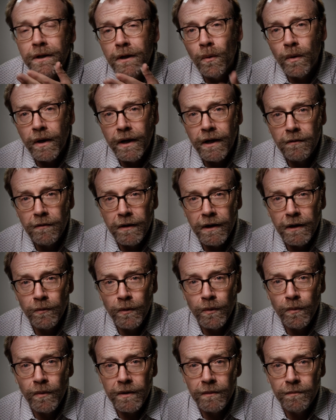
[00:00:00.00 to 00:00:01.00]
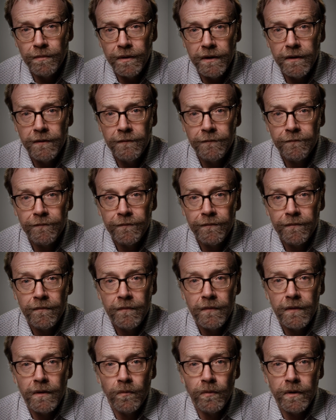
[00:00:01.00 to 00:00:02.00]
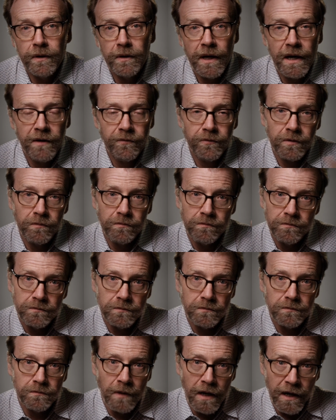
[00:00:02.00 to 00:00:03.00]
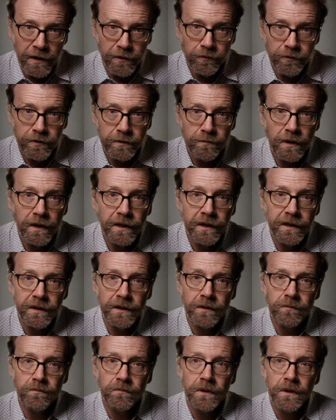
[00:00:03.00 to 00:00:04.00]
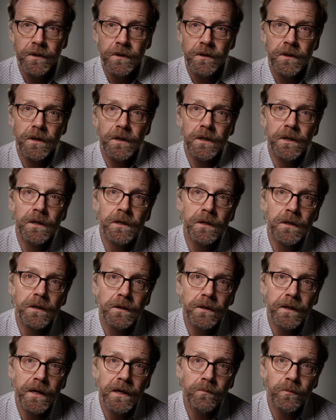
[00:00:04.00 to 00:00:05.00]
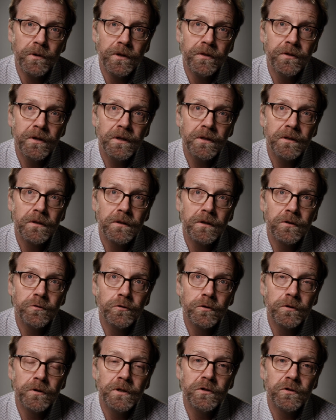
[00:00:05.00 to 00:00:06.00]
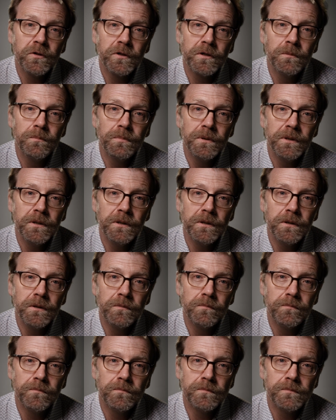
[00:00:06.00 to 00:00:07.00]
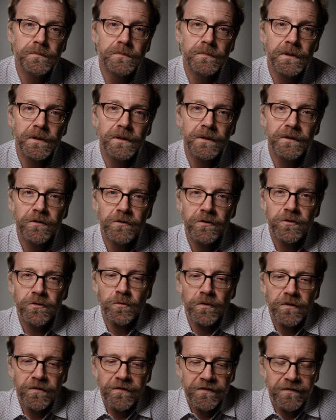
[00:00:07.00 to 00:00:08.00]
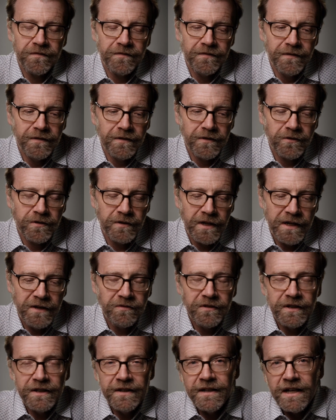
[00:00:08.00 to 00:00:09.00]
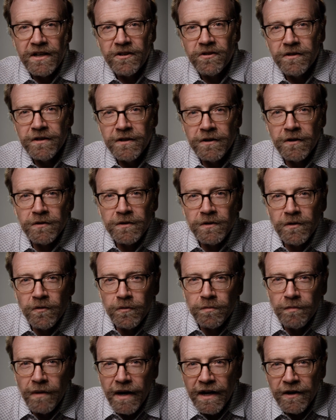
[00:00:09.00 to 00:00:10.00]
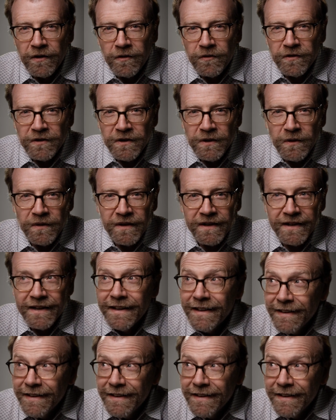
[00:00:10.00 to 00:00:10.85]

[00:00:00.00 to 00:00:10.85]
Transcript: know what kind of writer we want to be. We have some models in mind, and uh, and we think that the journey is going to be sort of safely nestling under those models and going,